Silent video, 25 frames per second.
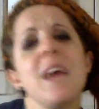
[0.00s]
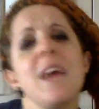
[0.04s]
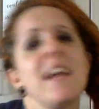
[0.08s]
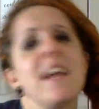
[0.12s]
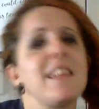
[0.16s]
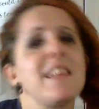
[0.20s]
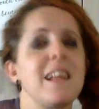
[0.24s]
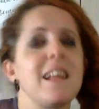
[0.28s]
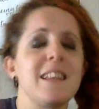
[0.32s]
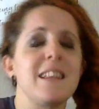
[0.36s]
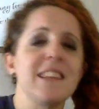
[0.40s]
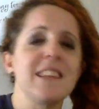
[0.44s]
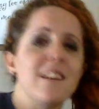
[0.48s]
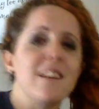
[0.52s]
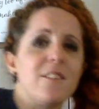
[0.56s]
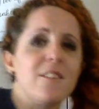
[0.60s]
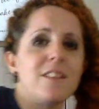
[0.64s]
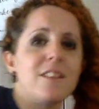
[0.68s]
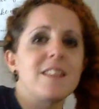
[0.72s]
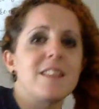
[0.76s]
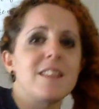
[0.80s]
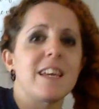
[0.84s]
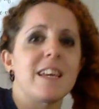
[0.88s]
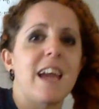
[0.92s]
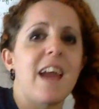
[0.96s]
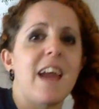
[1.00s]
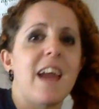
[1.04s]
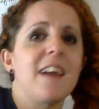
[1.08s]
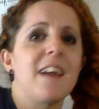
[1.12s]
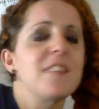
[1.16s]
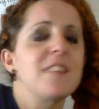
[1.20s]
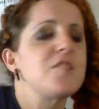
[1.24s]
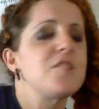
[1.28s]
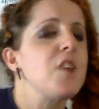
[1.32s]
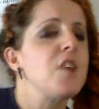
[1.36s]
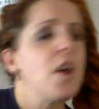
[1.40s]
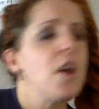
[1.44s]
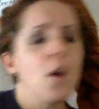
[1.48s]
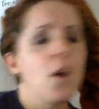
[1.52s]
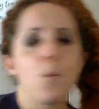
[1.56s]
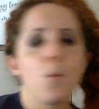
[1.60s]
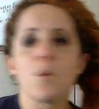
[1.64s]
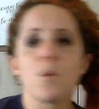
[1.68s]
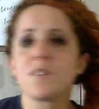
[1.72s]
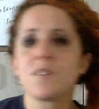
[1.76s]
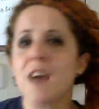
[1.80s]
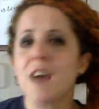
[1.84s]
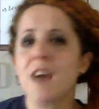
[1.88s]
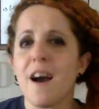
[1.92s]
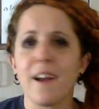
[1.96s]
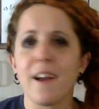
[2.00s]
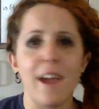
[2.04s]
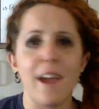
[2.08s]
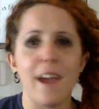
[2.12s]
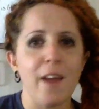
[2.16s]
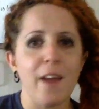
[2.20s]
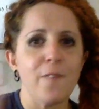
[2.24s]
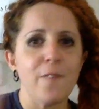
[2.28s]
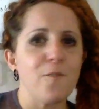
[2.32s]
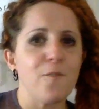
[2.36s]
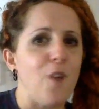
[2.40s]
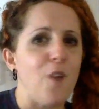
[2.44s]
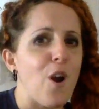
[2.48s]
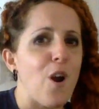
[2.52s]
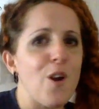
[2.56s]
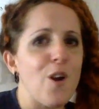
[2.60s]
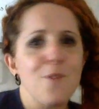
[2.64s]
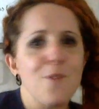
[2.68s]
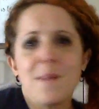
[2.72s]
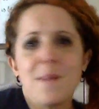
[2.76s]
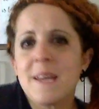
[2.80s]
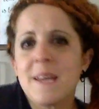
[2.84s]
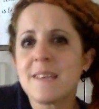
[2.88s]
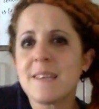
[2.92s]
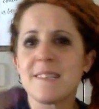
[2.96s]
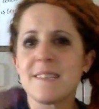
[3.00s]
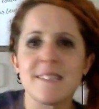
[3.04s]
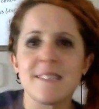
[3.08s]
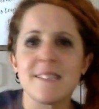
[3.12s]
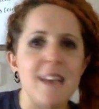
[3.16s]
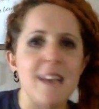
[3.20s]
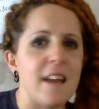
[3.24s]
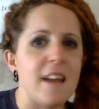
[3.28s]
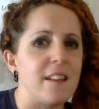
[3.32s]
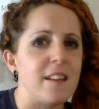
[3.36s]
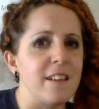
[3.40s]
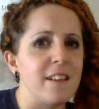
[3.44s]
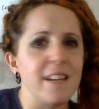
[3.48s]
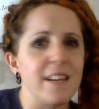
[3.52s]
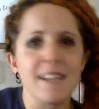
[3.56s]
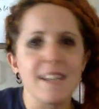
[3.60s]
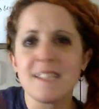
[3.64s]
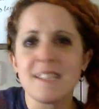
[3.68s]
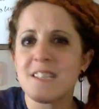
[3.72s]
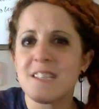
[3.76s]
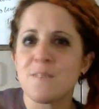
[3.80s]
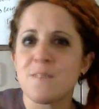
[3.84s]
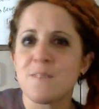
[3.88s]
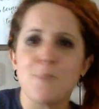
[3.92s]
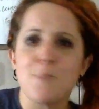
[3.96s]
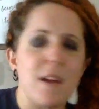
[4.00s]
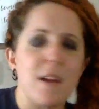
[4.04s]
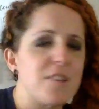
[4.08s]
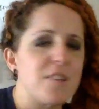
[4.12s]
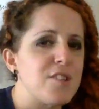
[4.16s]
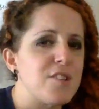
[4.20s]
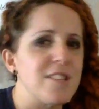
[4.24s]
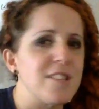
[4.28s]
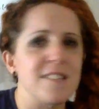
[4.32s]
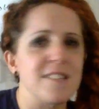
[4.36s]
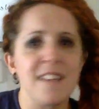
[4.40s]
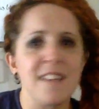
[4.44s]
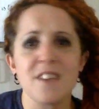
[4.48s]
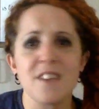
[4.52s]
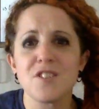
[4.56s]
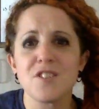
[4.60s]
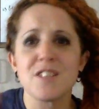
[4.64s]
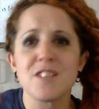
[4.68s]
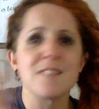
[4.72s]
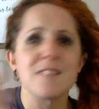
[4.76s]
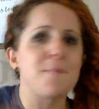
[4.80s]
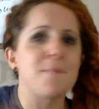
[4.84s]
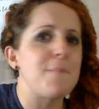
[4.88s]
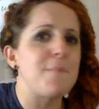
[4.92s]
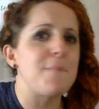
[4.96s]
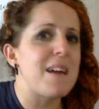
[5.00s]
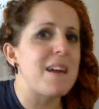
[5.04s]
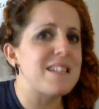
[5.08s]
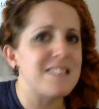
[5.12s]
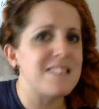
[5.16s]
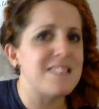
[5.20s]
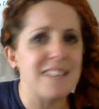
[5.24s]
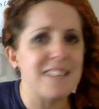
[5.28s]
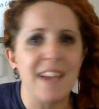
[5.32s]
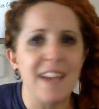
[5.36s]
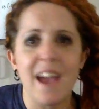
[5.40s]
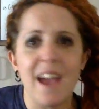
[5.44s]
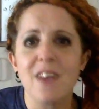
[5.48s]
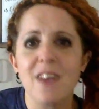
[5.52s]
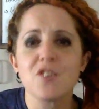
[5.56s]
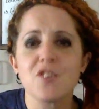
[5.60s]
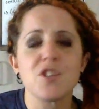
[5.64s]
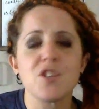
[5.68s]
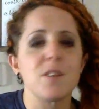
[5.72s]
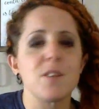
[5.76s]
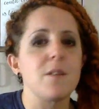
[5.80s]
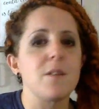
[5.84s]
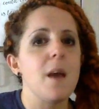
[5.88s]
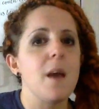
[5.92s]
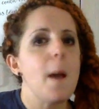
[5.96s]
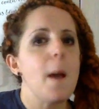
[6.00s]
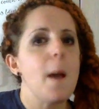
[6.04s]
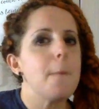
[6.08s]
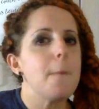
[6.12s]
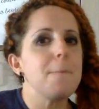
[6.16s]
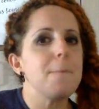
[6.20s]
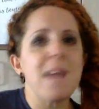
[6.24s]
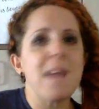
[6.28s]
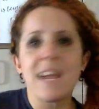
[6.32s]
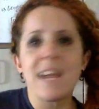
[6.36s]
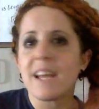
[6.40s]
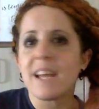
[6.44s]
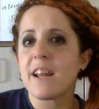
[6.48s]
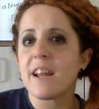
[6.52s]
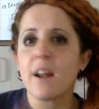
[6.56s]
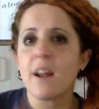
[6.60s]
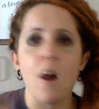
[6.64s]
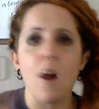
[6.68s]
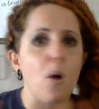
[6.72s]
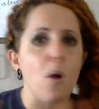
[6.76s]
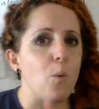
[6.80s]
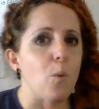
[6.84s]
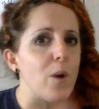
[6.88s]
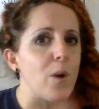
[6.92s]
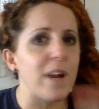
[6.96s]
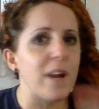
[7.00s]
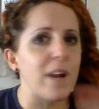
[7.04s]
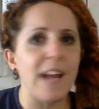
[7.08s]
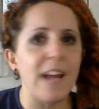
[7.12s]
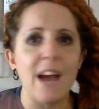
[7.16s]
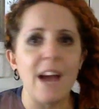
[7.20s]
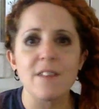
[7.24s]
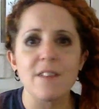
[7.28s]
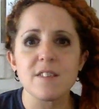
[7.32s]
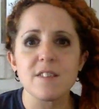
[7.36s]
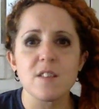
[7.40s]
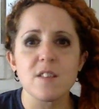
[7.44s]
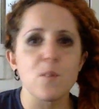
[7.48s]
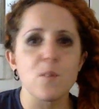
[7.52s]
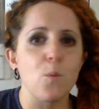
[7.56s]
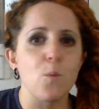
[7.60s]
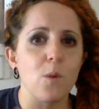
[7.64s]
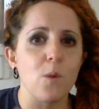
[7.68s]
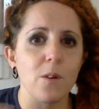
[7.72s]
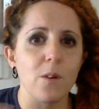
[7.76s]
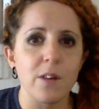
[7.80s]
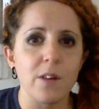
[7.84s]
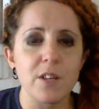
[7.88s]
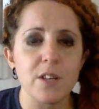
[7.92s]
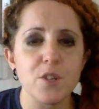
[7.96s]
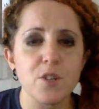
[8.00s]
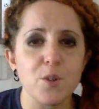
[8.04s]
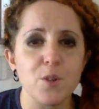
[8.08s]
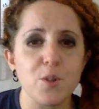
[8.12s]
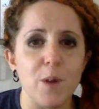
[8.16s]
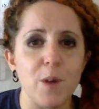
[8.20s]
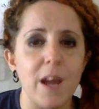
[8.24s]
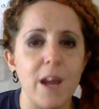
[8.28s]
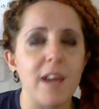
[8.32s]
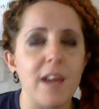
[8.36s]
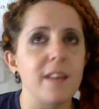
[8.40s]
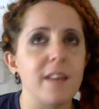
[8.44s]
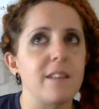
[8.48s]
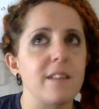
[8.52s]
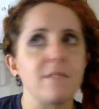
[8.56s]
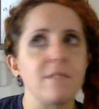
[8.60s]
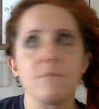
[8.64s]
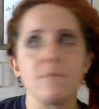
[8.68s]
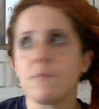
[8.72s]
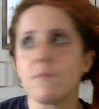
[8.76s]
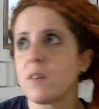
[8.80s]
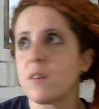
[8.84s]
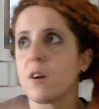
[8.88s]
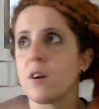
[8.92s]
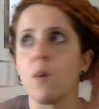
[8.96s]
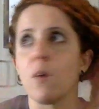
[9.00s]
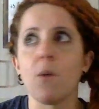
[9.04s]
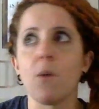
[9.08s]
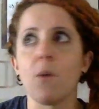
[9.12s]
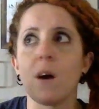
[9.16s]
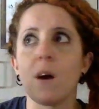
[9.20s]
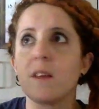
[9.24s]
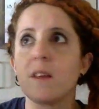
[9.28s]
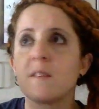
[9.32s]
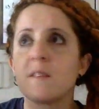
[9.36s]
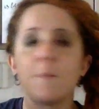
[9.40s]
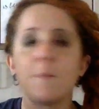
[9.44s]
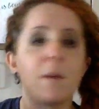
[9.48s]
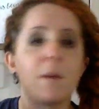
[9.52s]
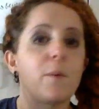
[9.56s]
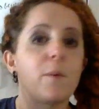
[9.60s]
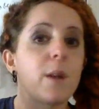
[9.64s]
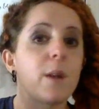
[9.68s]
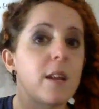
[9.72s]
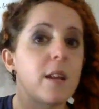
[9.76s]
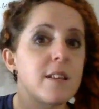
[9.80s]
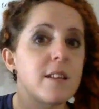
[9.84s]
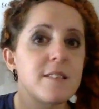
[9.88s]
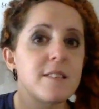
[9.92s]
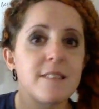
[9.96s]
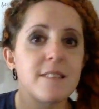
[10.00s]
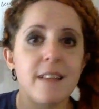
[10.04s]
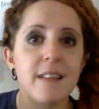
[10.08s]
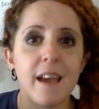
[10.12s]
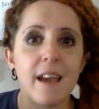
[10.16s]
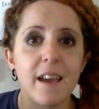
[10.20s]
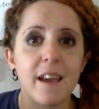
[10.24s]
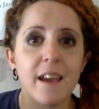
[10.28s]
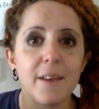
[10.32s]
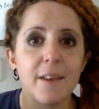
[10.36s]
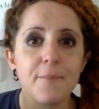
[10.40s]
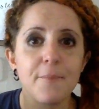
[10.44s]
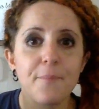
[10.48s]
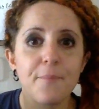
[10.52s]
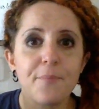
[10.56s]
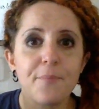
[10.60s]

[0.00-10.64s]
And then Neolithic Age, we're talking farming, settling, specialization, domestication, making it all work out so the world can trade and go on to be what it is today.